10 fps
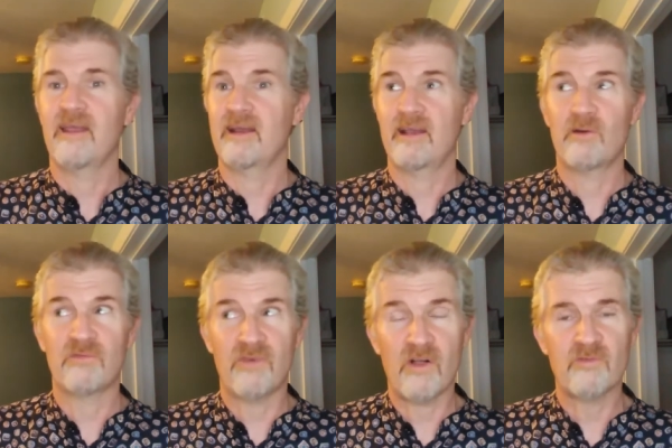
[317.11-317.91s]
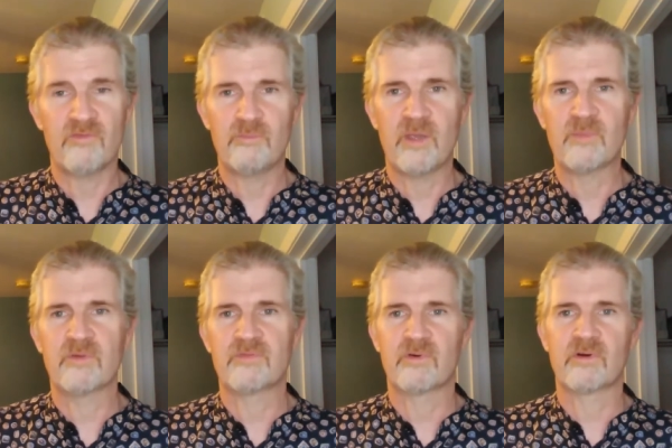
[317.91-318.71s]
And I don't fault people
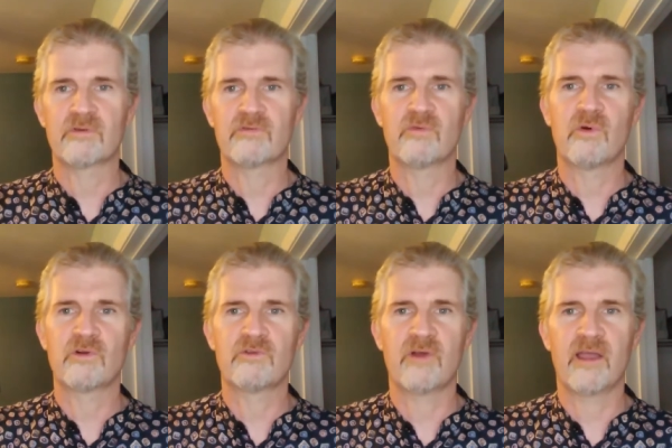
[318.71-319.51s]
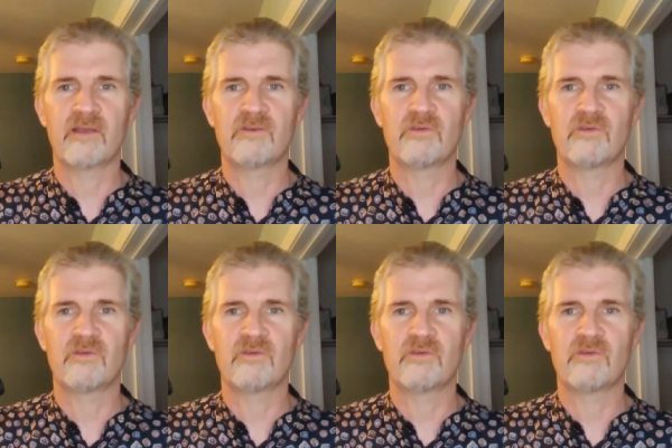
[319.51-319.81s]
for, for trying